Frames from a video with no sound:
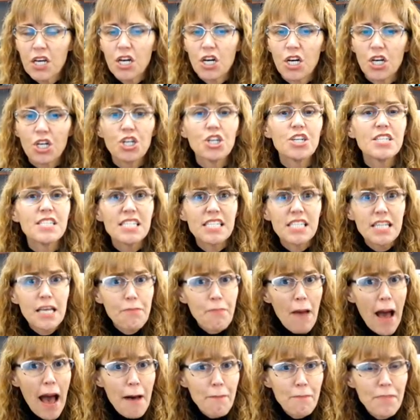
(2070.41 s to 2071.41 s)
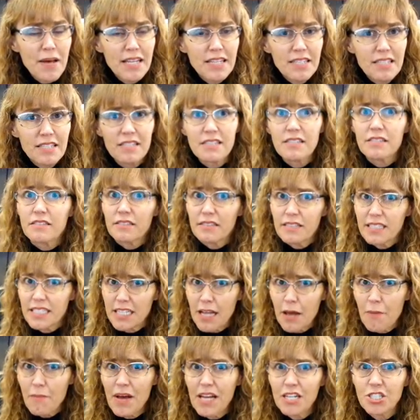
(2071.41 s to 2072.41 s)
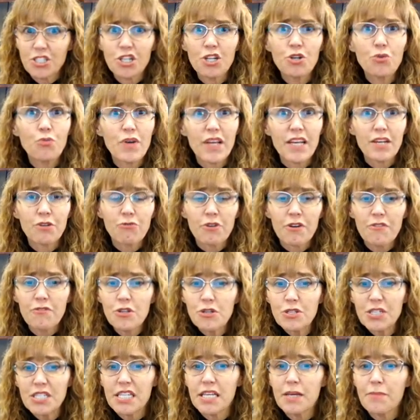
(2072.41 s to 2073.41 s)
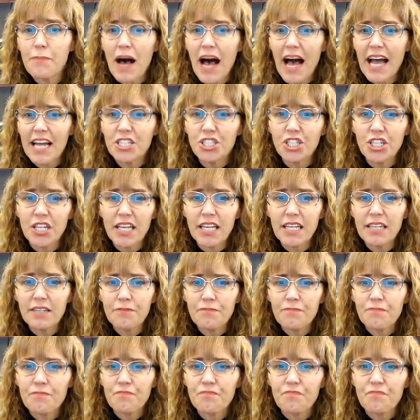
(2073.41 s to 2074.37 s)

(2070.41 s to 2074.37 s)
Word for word: Good sleep habits, as I mentioned, we can review sleep hygiene.